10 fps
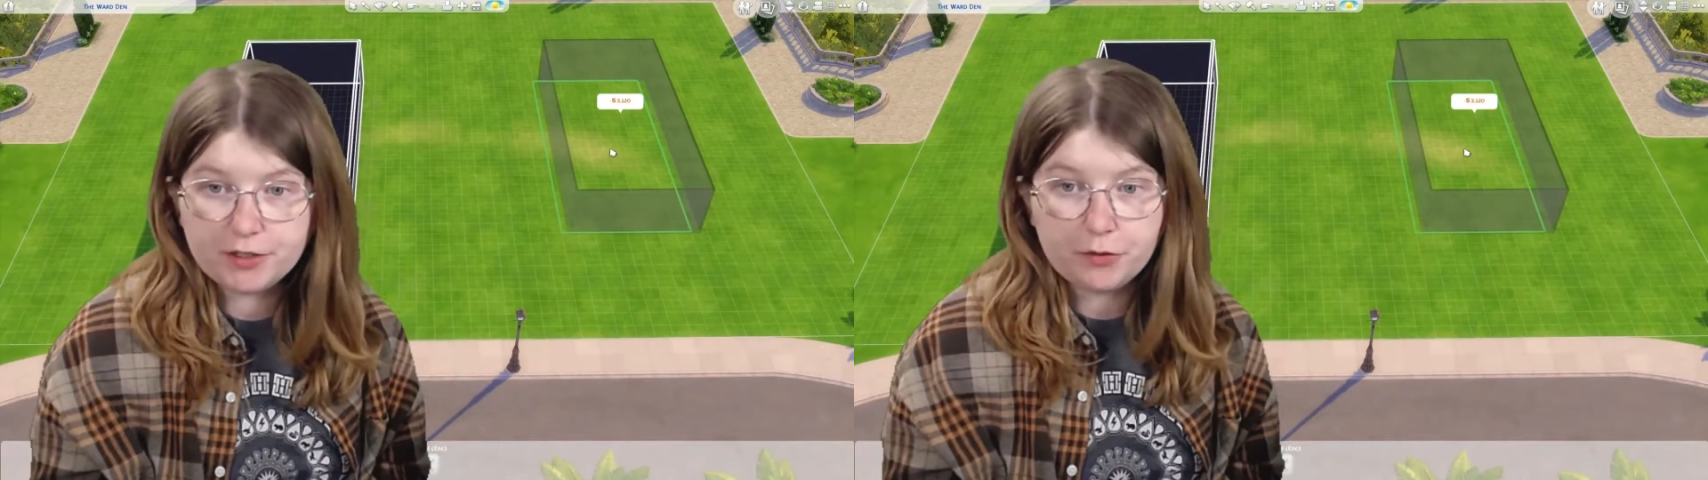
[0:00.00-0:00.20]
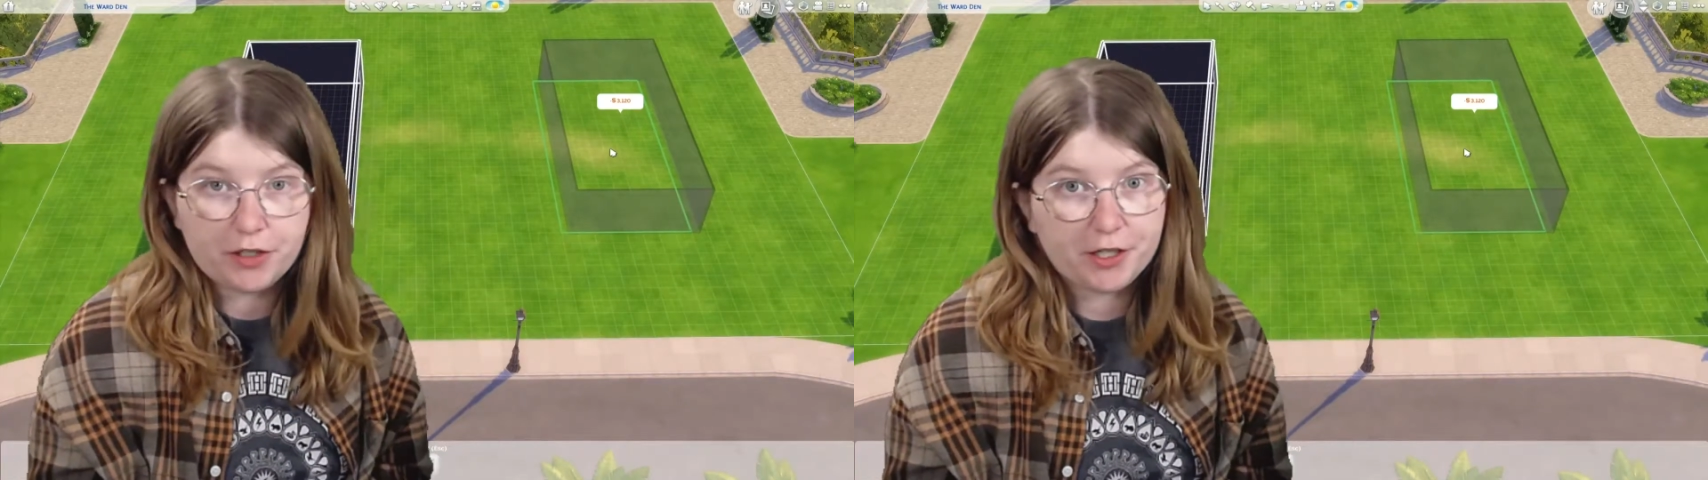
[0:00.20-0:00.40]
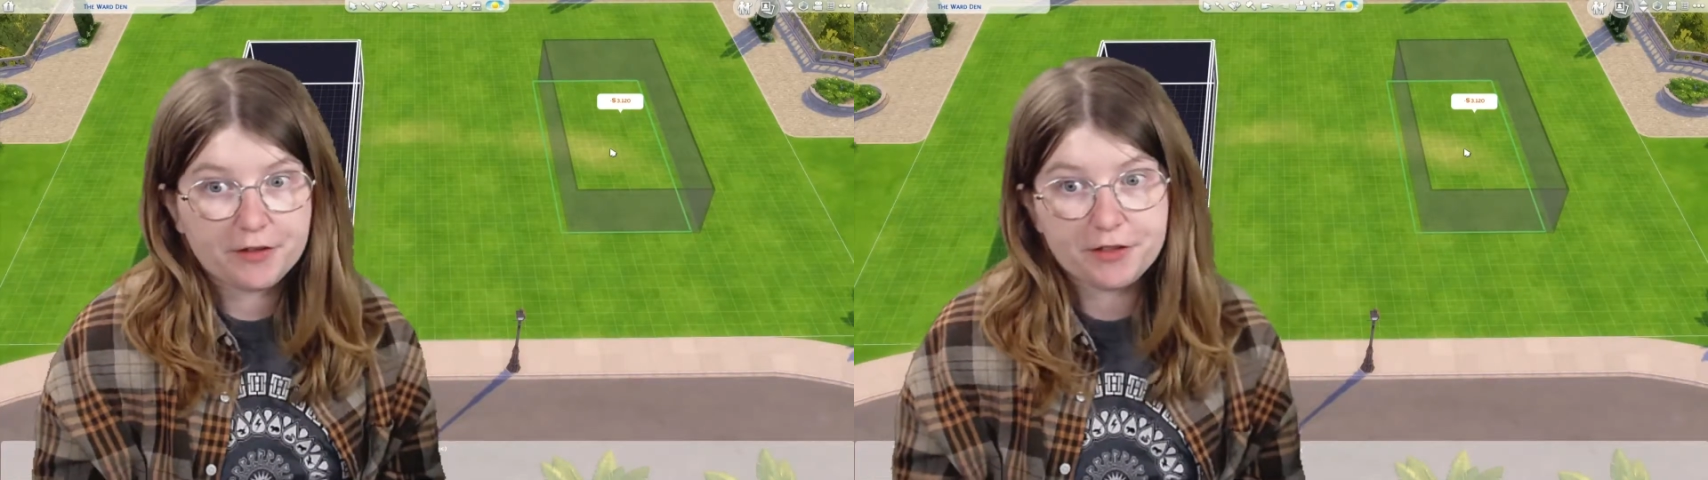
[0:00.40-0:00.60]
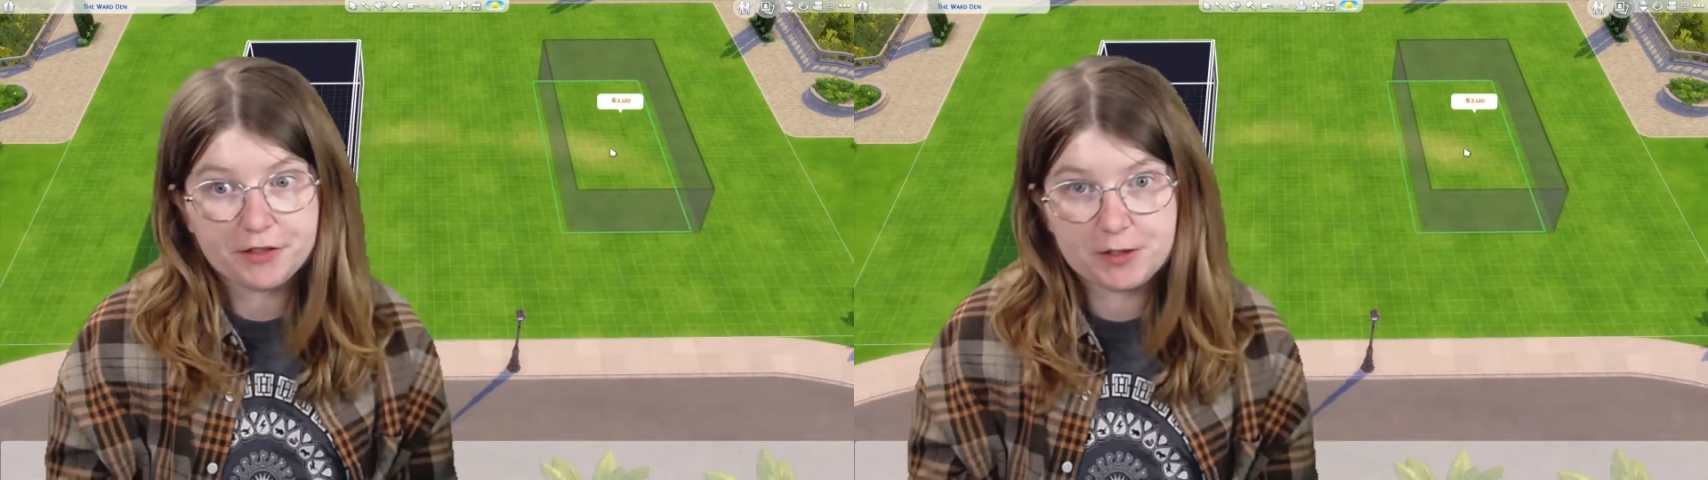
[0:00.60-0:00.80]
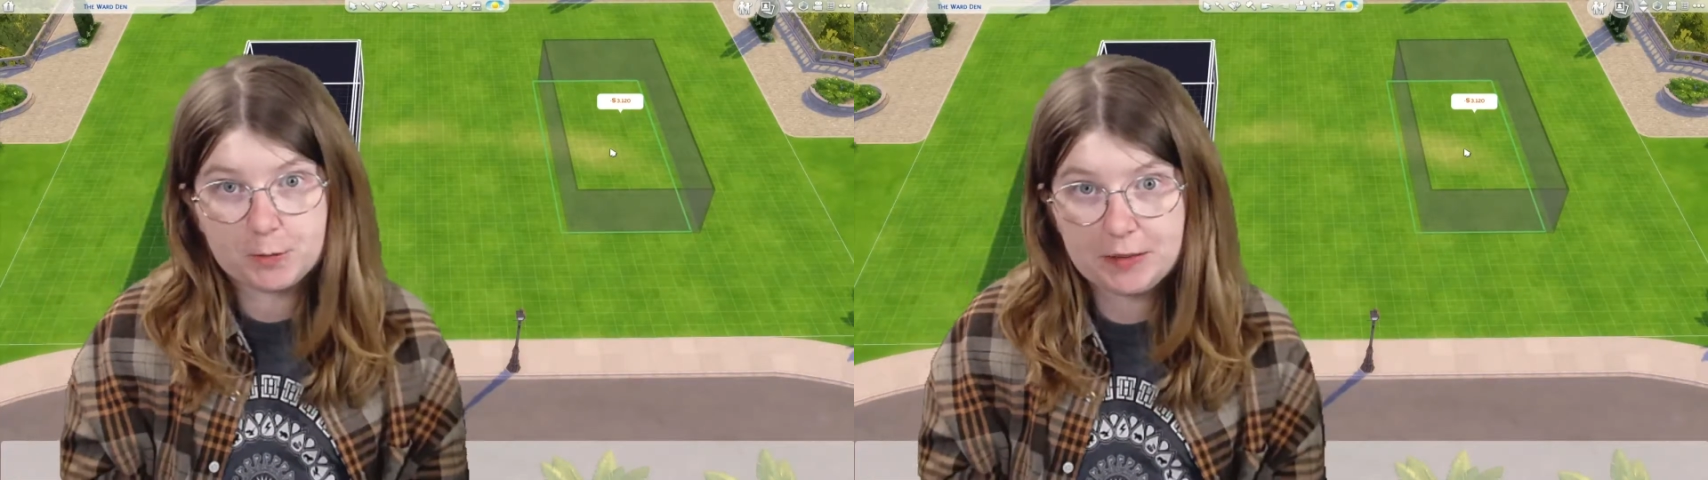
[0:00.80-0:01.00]
to another
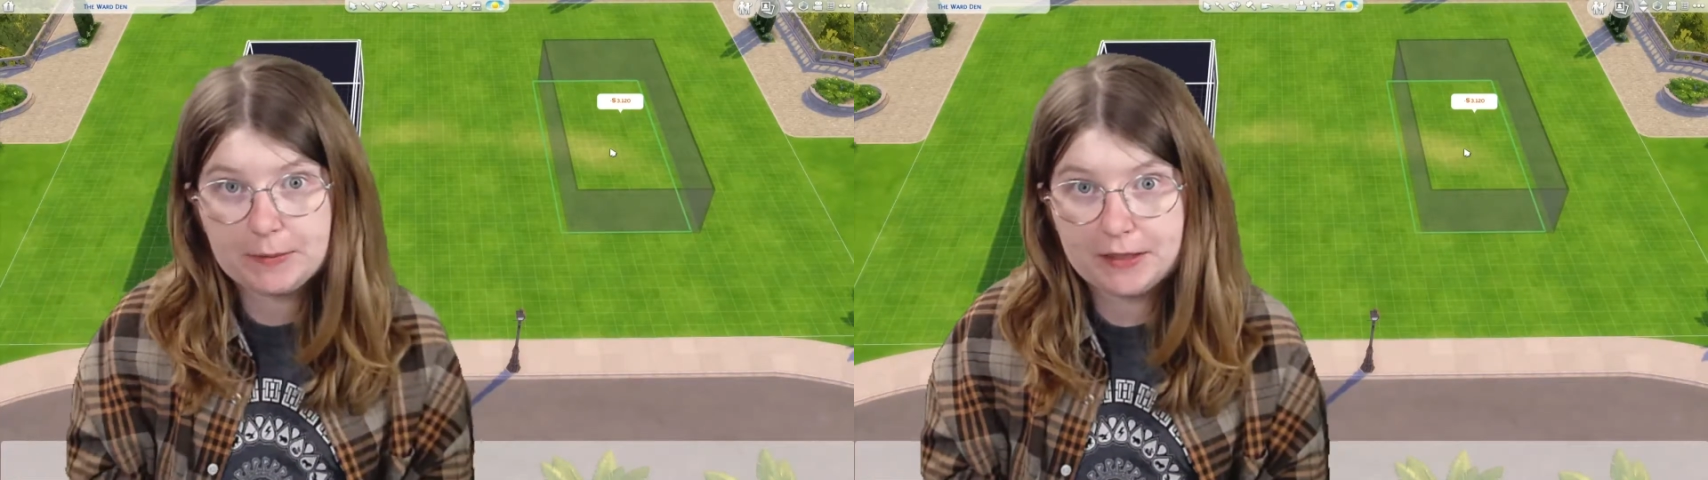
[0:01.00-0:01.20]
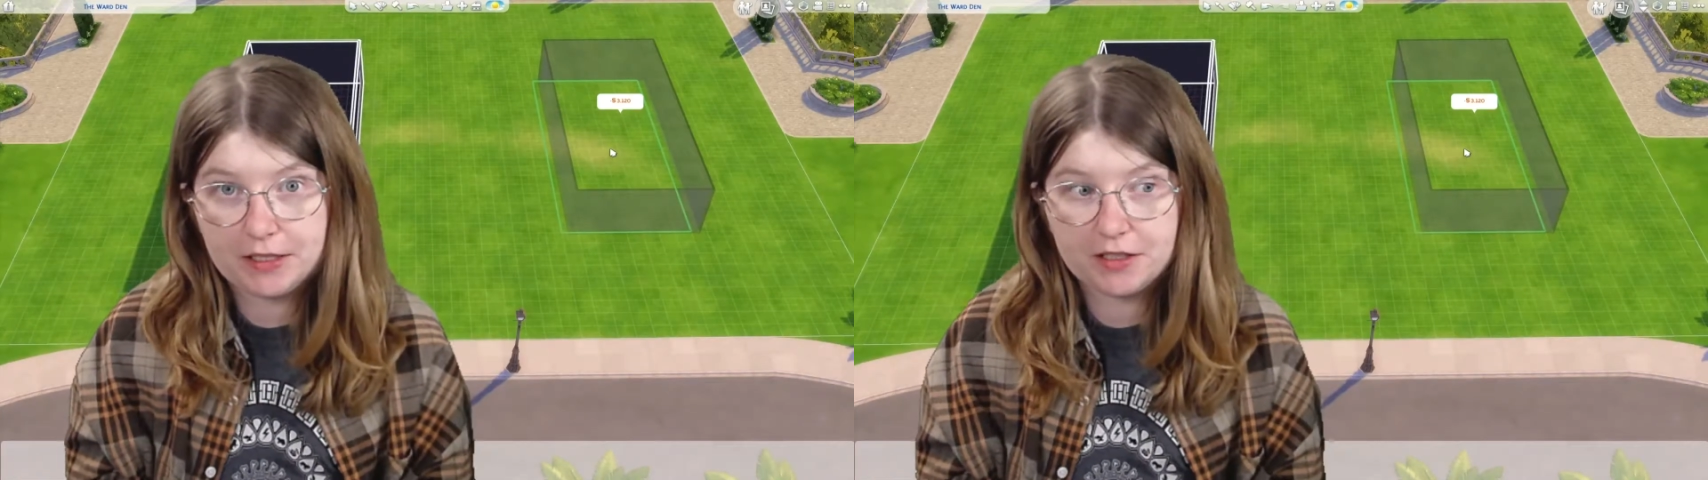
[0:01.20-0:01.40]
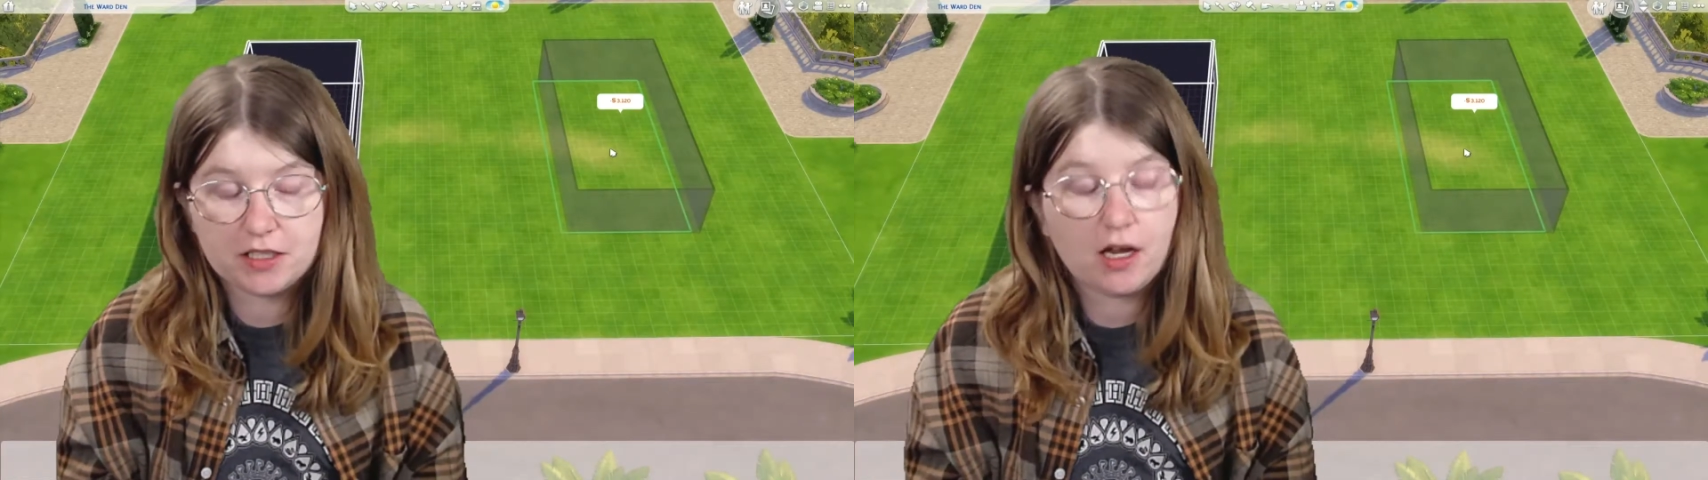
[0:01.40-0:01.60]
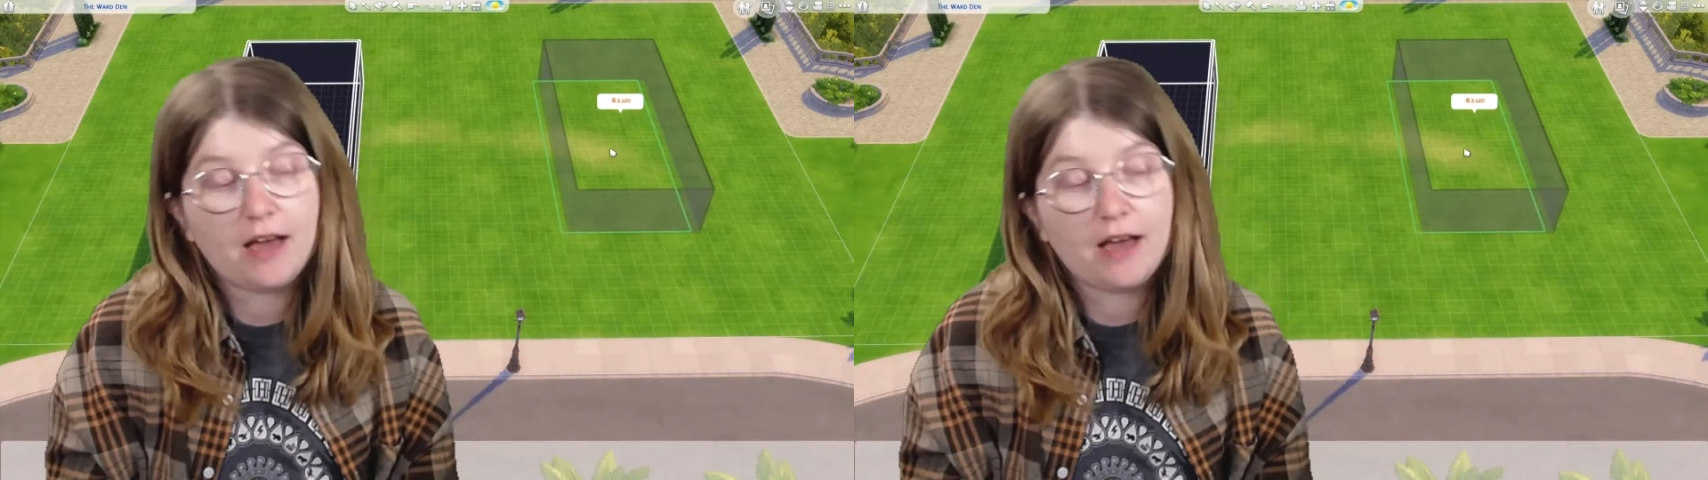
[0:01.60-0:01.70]
Speedbuild.